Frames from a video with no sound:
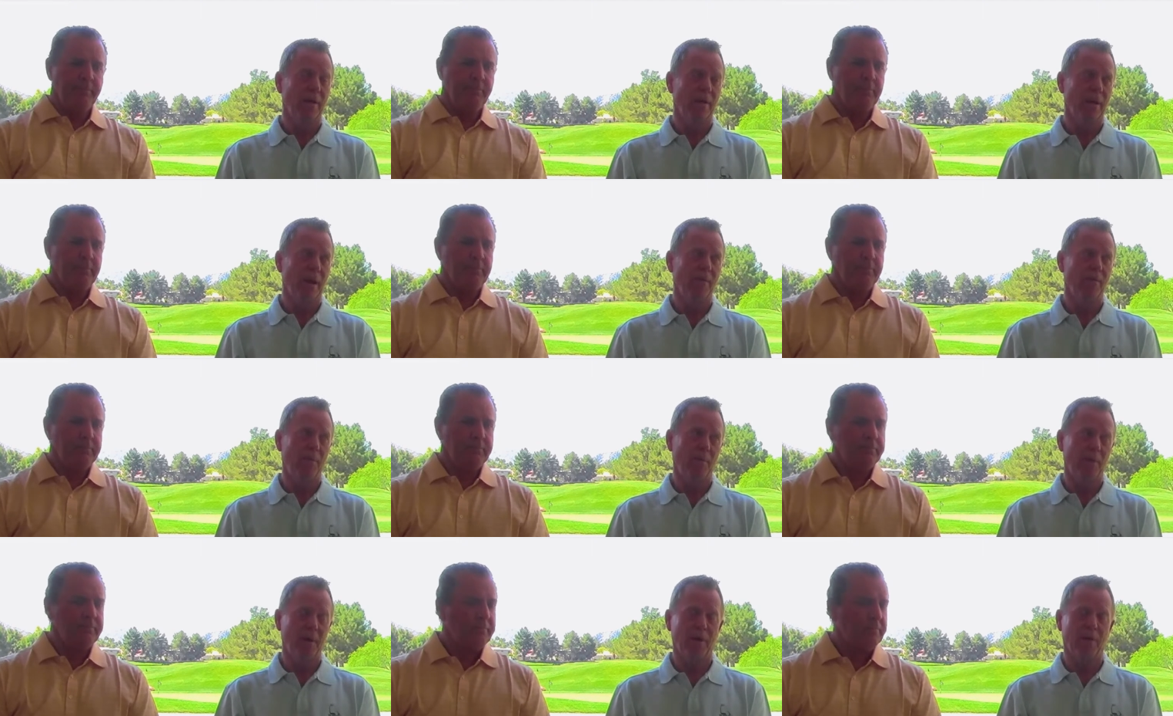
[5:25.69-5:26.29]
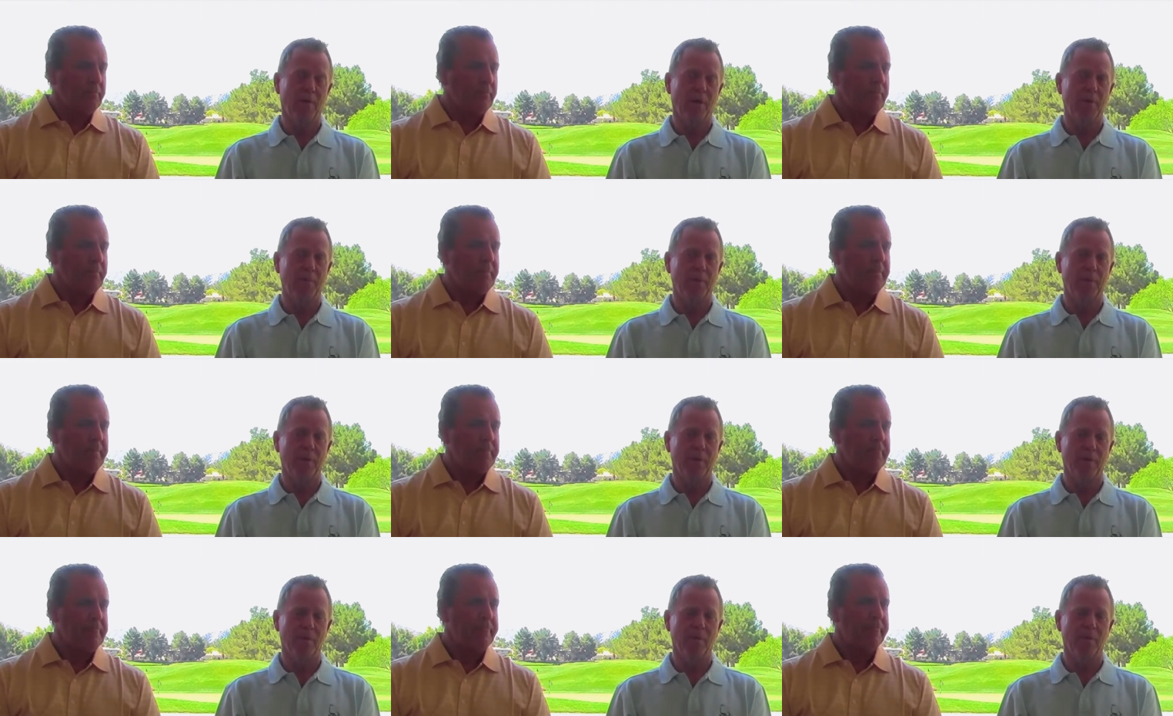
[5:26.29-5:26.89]
Speaker 1: You have to be a great
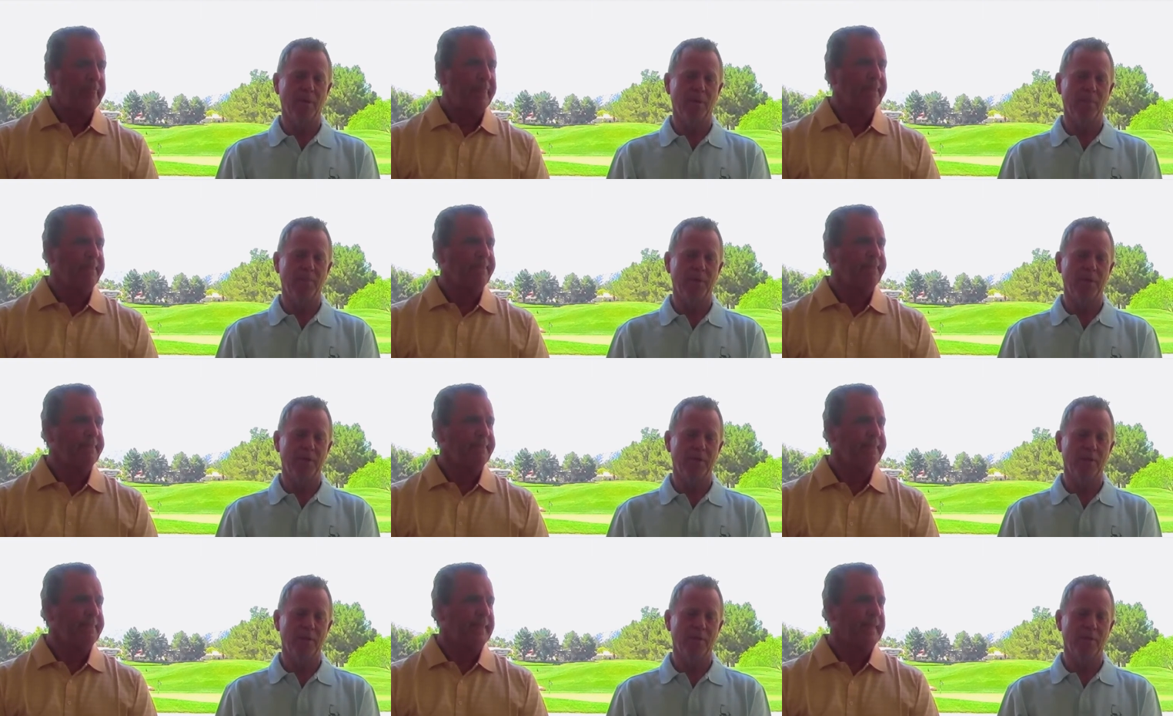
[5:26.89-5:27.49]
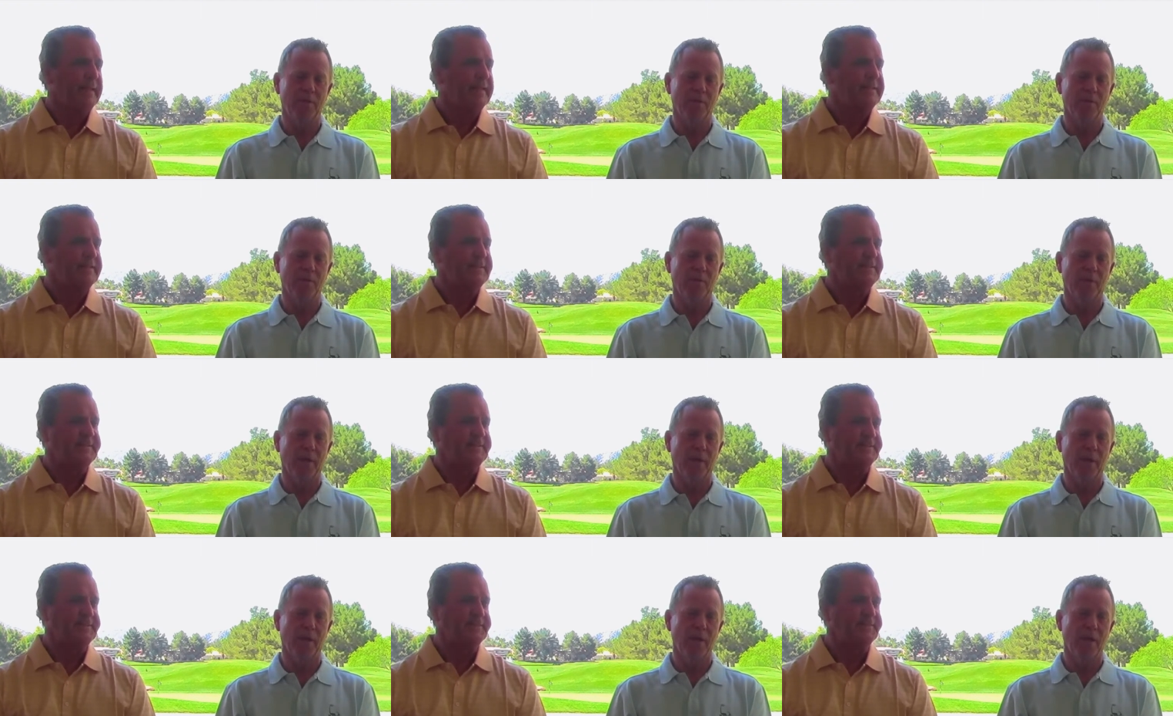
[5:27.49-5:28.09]
player to win a PGA Tour
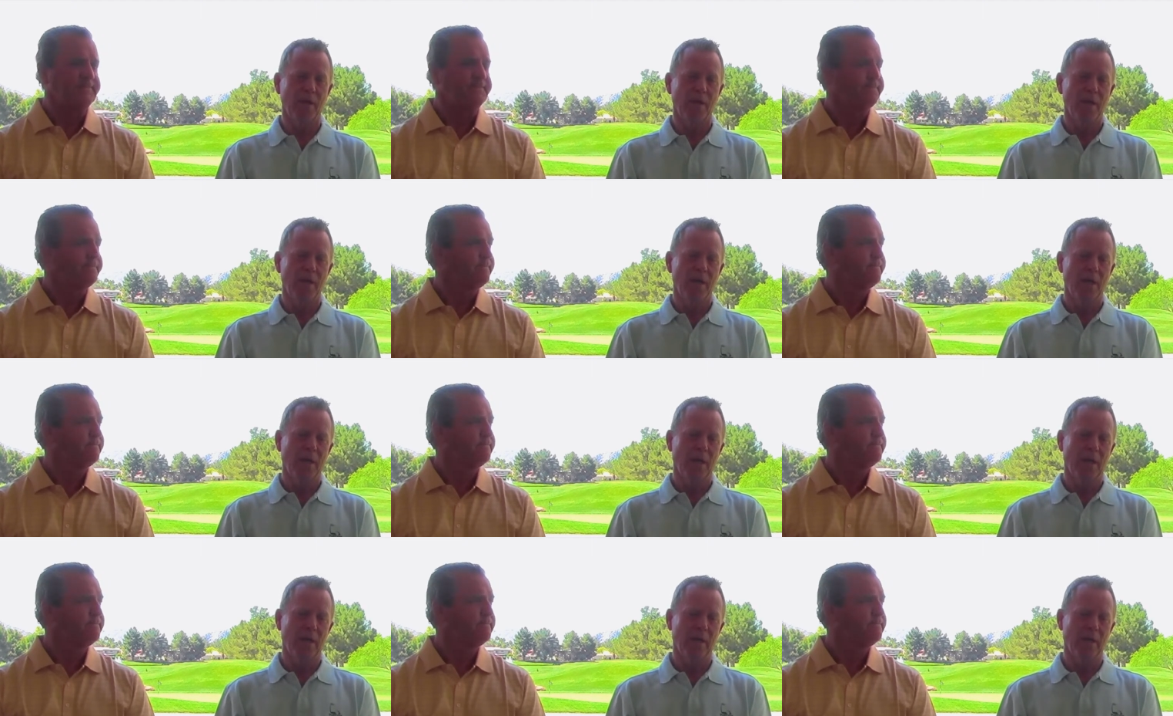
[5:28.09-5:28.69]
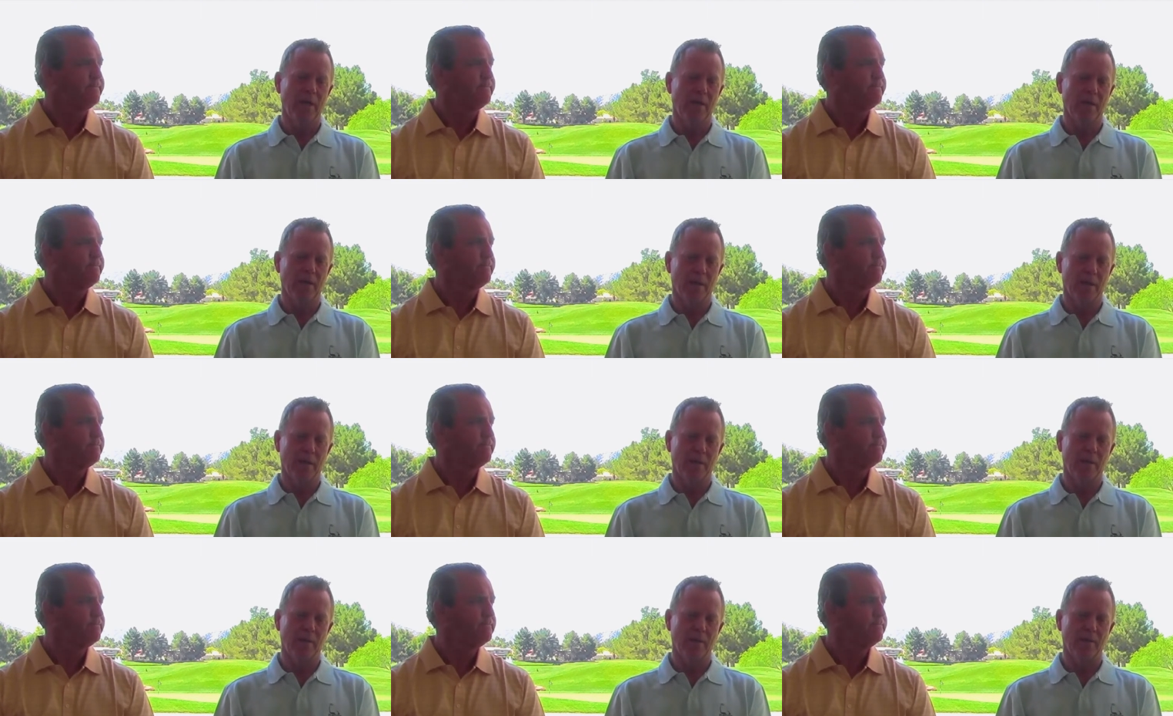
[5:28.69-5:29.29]
event.
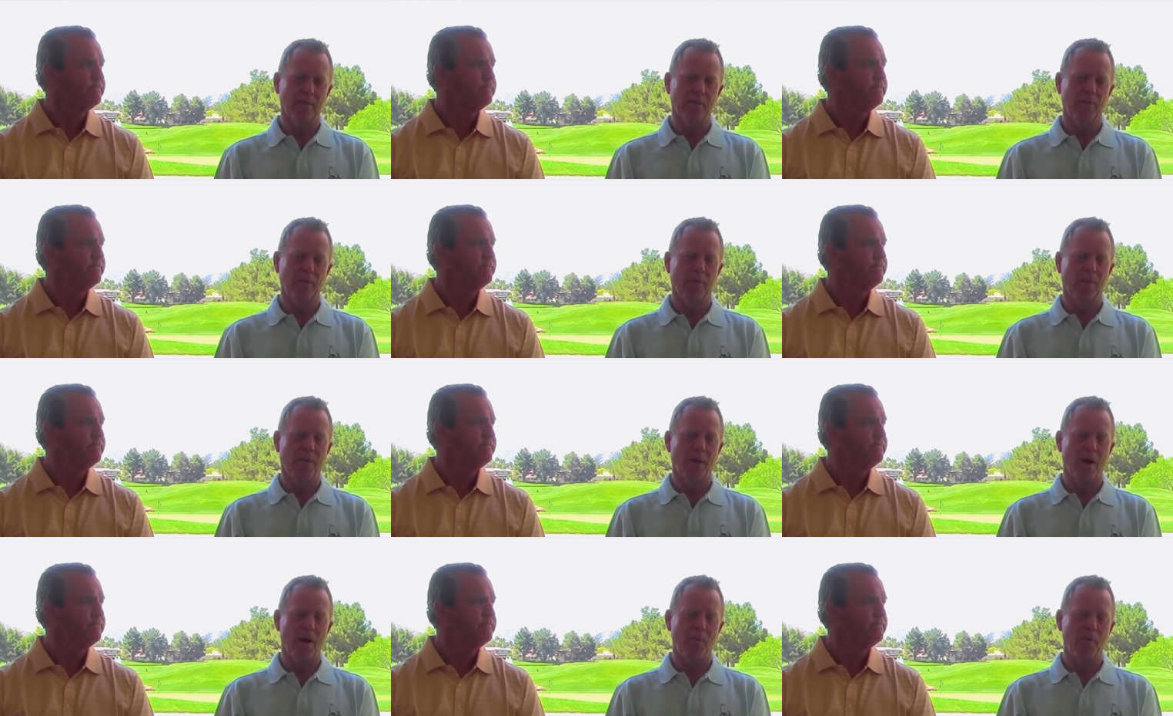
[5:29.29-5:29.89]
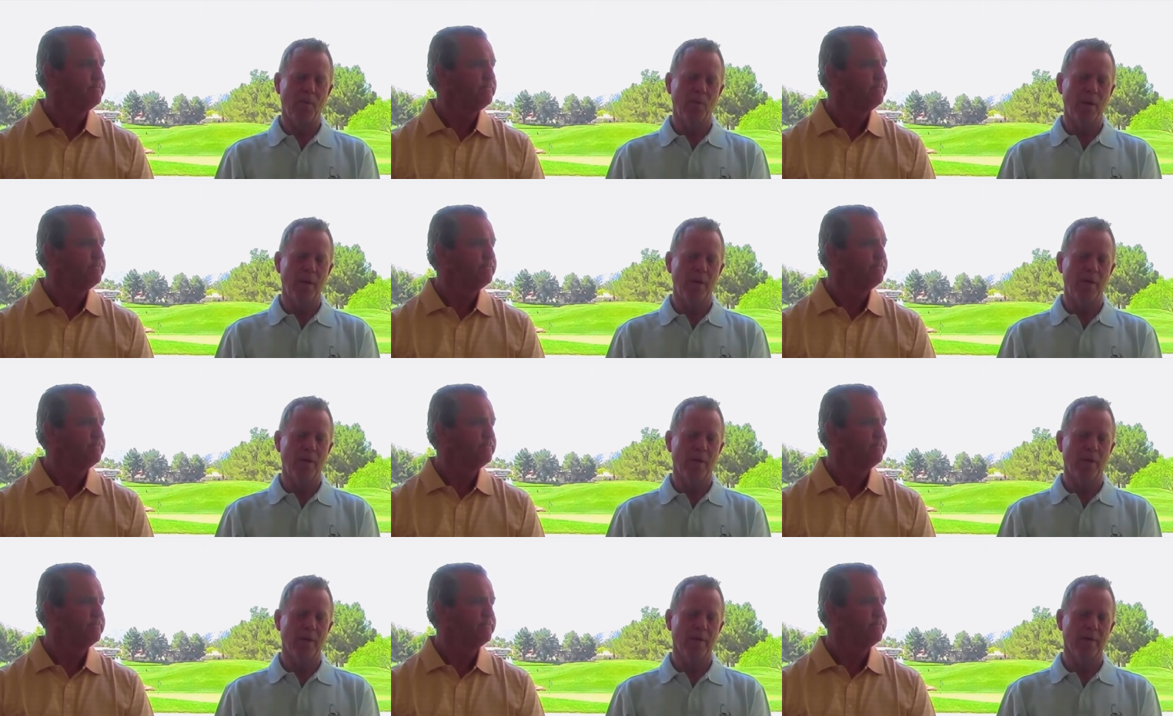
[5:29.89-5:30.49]
And uh, with Tom
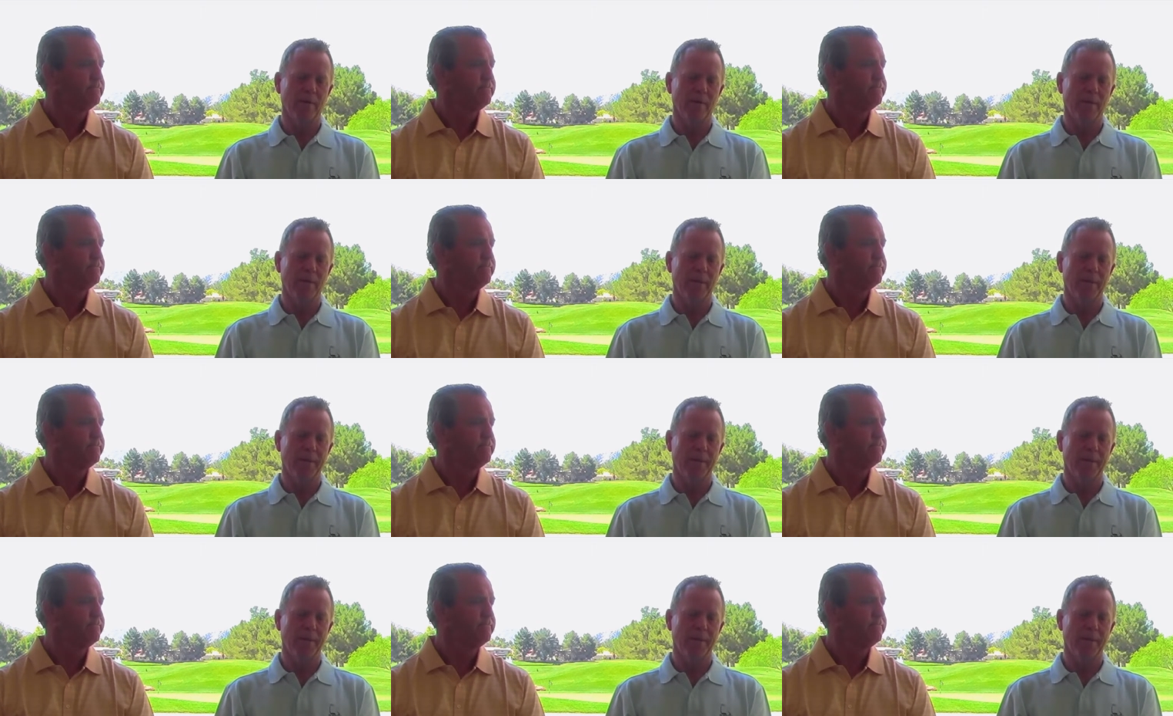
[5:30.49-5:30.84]
winning there,